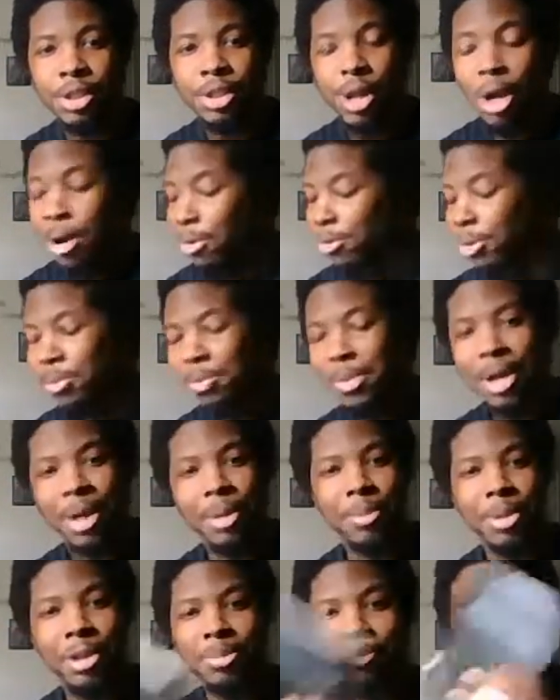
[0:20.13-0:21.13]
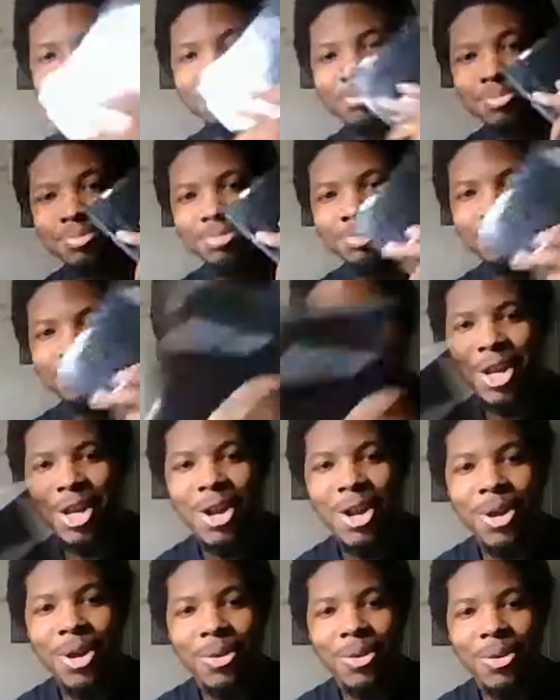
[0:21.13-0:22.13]
oh, don't mind me
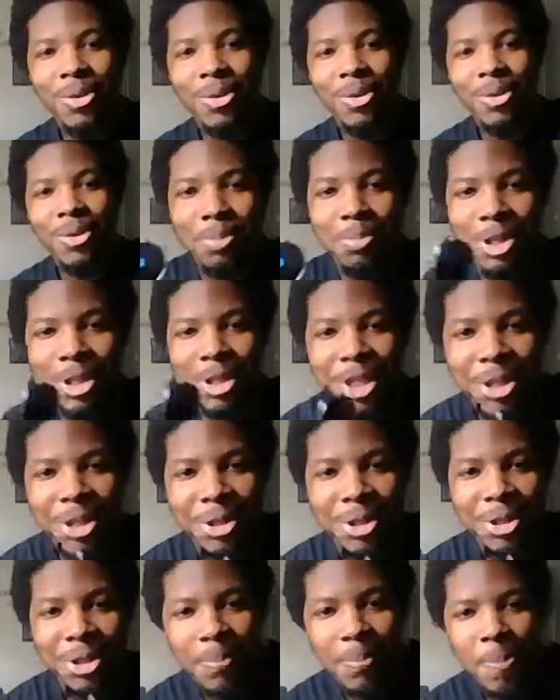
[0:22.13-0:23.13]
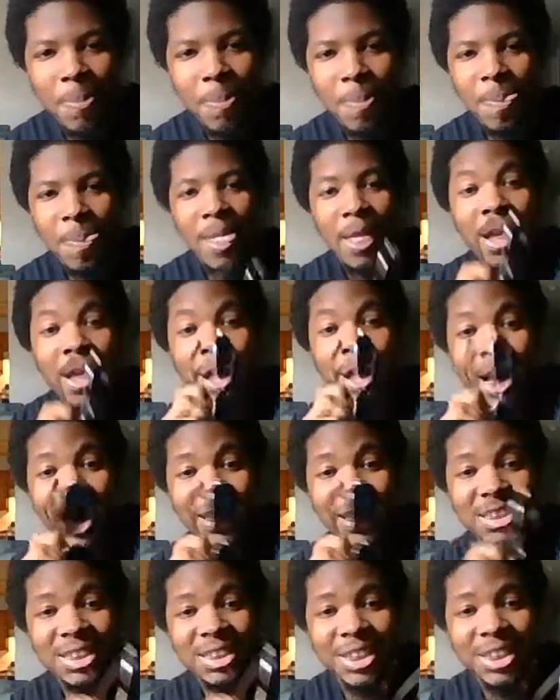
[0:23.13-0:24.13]
reading a book here. I
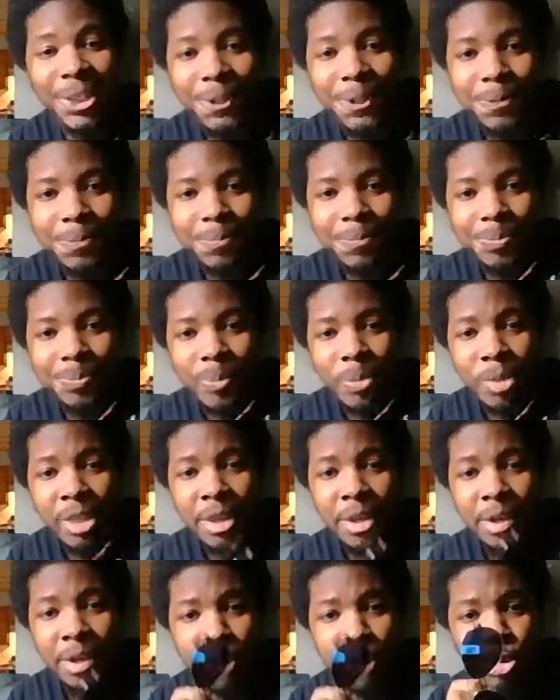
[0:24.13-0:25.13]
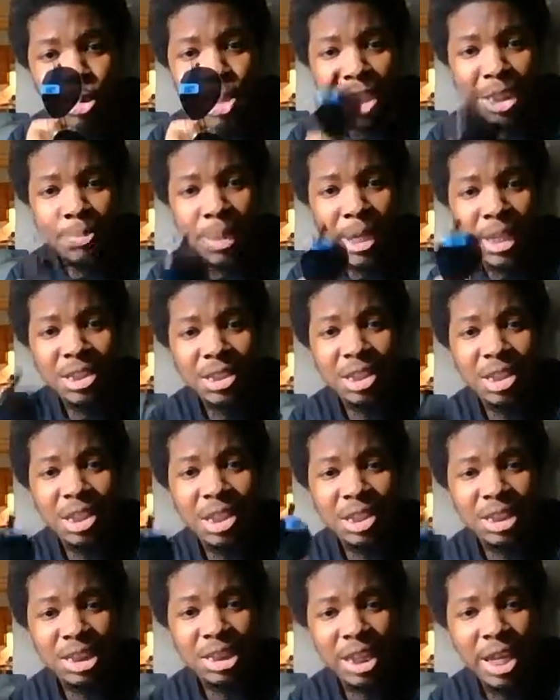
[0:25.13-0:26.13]
see you just basically just
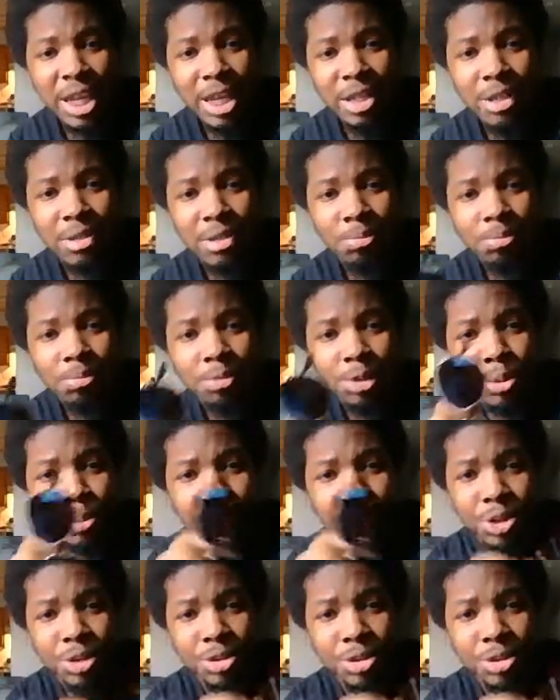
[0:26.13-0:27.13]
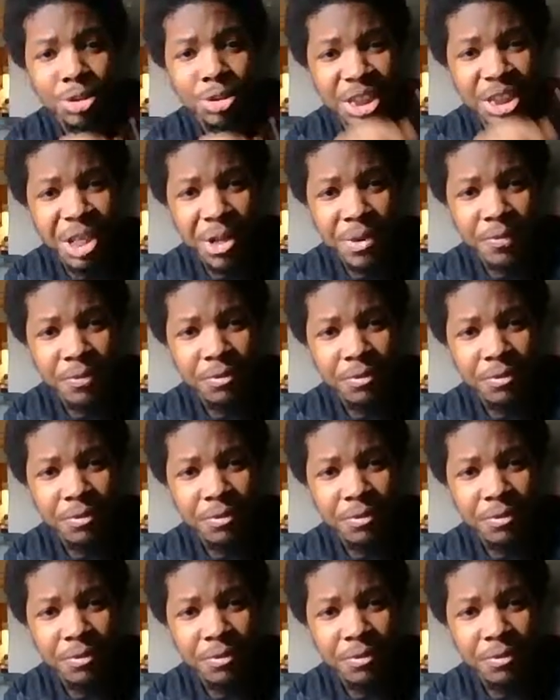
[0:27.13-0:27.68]
said you put GIW